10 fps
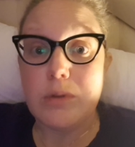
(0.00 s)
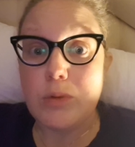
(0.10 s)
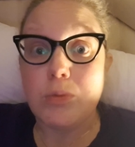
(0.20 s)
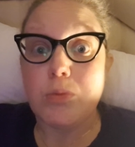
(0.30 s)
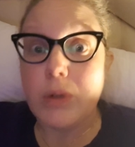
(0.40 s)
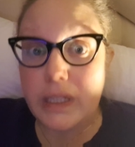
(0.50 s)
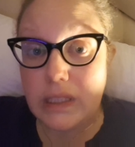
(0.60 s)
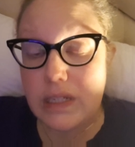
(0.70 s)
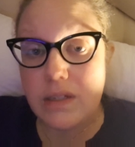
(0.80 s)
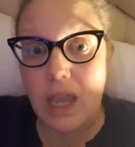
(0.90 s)
was
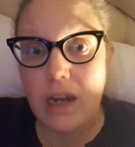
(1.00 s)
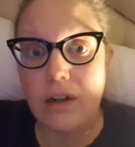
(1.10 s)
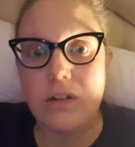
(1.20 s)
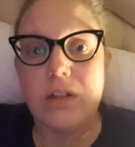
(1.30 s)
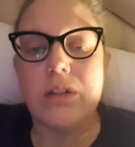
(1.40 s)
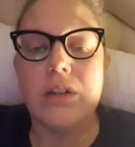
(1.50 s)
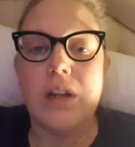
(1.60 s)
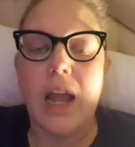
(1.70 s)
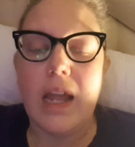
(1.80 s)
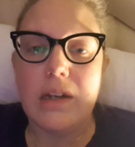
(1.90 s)
really scared,
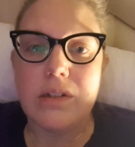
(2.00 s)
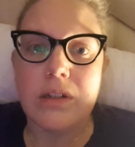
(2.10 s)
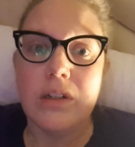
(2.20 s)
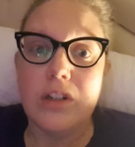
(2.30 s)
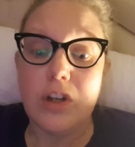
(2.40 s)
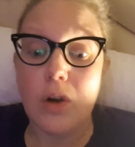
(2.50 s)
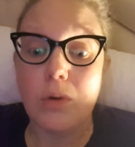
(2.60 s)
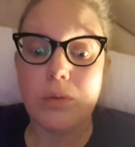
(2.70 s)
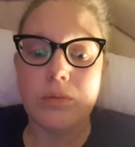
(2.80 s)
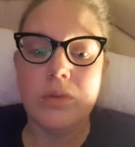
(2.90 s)
and
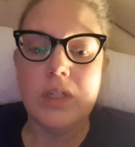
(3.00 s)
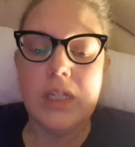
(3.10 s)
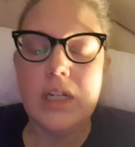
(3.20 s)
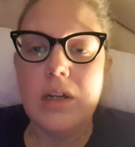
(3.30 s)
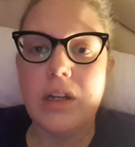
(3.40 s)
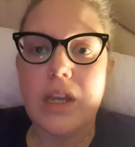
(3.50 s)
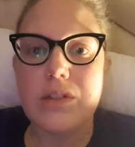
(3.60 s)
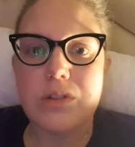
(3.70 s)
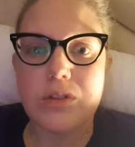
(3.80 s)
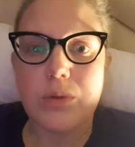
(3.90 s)
no,
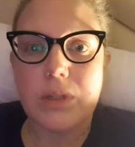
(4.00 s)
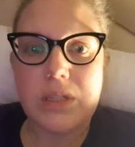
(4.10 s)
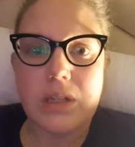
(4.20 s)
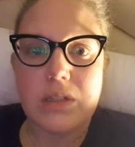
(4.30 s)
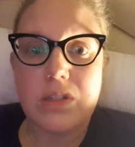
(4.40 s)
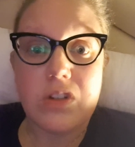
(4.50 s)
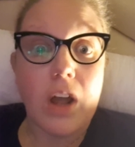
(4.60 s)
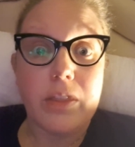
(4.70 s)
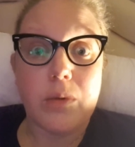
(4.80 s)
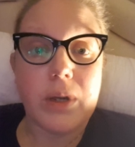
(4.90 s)
cancer at 26 is
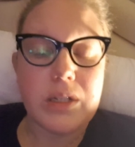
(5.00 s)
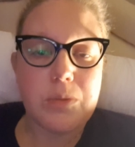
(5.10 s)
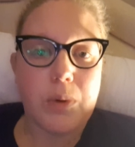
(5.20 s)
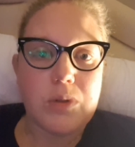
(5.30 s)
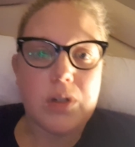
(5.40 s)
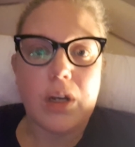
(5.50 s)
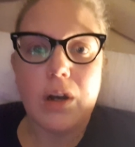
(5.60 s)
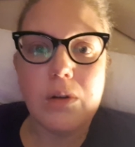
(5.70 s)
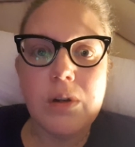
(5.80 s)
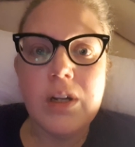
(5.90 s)
not the way it's supposed to
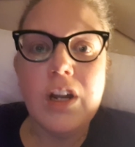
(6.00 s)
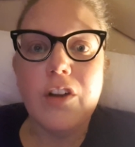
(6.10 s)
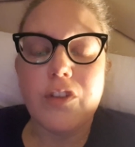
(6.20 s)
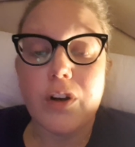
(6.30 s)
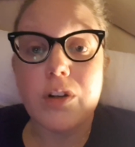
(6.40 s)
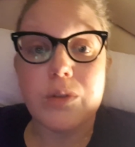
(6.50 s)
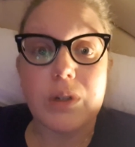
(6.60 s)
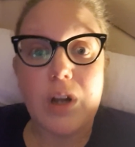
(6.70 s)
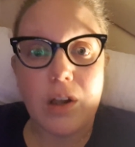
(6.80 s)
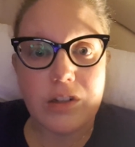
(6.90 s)
go. For her to
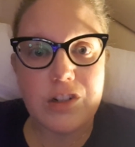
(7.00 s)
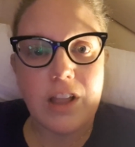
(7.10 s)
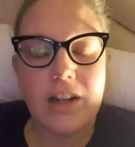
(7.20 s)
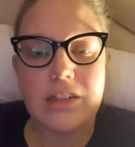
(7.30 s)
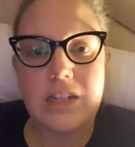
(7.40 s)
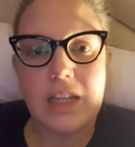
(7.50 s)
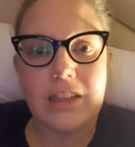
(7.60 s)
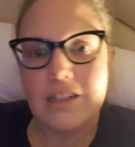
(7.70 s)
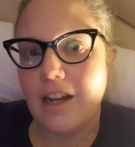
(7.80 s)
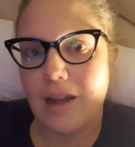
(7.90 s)
acknowledge that and take
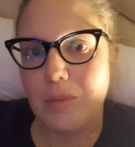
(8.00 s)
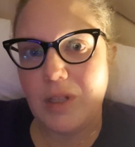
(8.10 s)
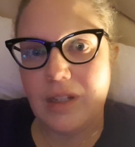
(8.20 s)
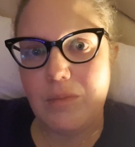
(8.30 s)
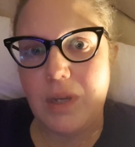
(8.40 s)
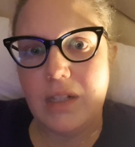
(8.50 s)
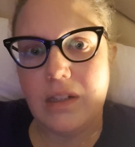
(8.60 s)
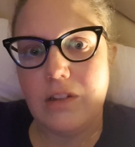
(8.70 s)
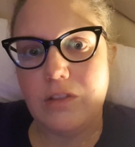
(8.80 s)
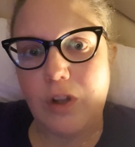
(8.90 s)
the time and leave me a
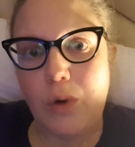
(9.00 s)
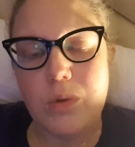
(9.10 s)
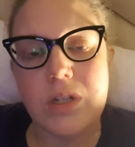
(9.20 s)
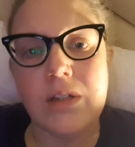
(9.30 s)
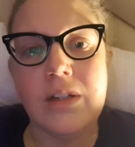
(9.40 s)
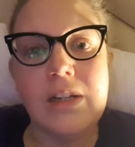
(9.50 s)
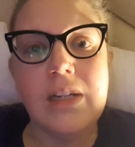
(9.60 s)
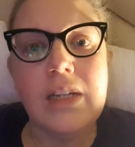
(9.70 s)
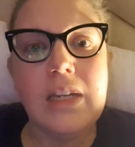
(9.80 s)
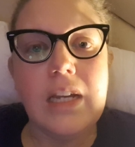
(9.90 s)
little note,
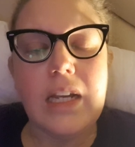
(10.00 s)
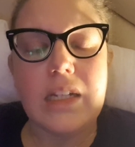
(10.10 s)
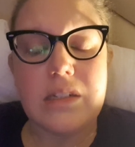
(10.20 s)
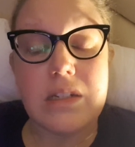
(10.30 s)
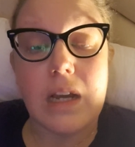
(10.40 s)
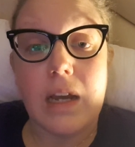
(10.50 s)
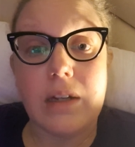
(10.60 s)
it